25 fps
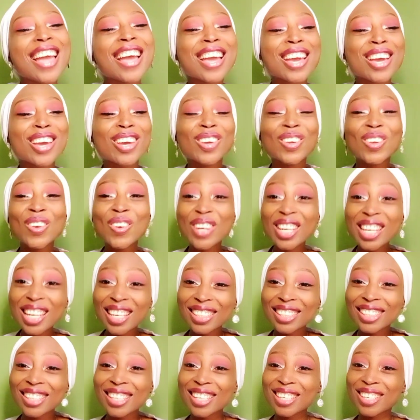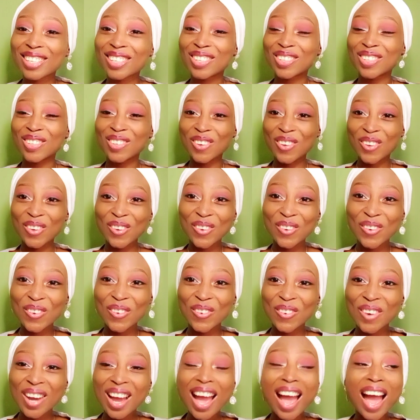You need this too.
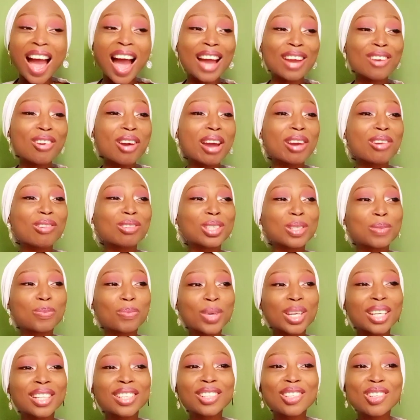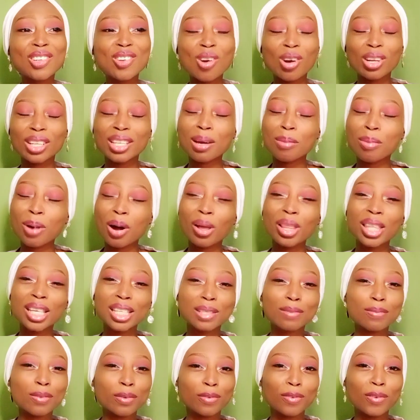I know I don't speak a lot about this
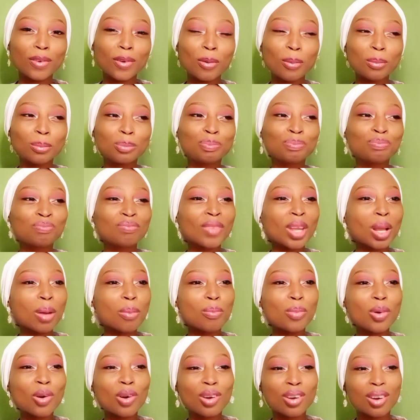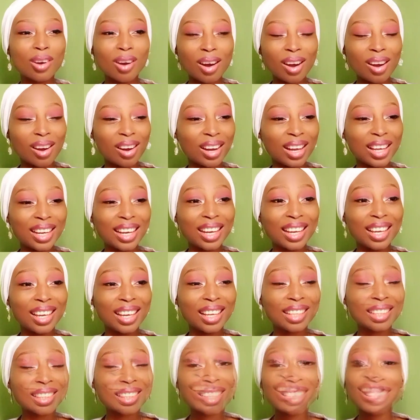perfume, but God,
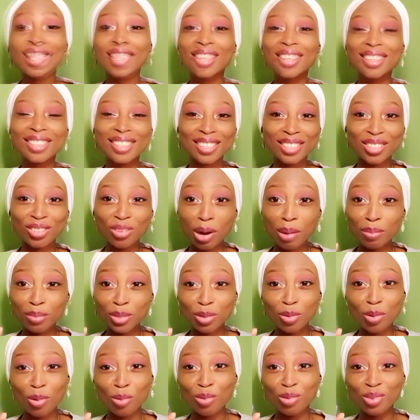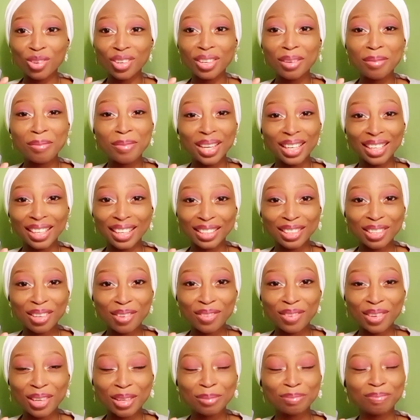this is Ramz Gold by Latafa.
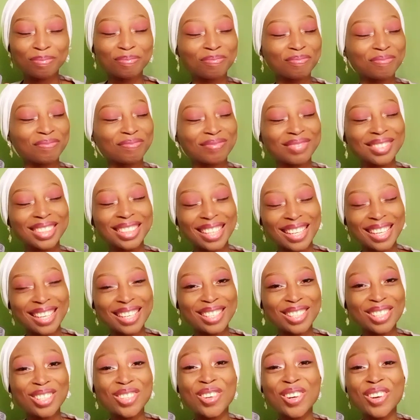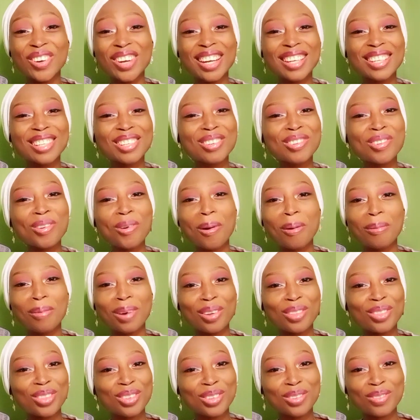Guys, you already know about
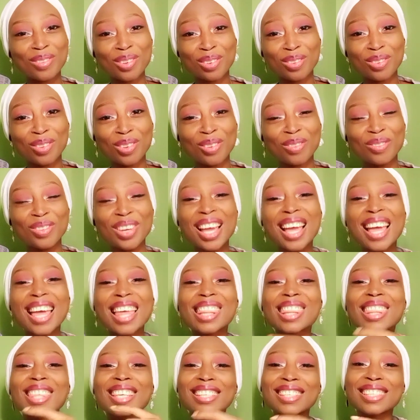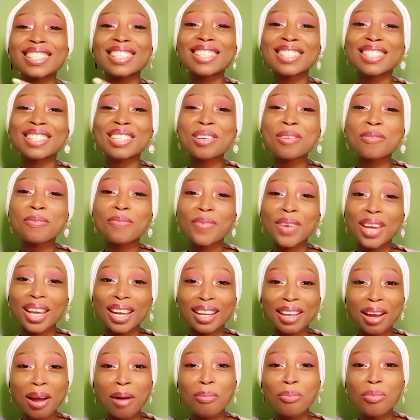this perfume. This is a
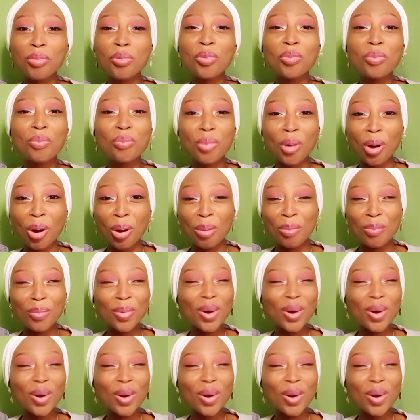pineapple bomb.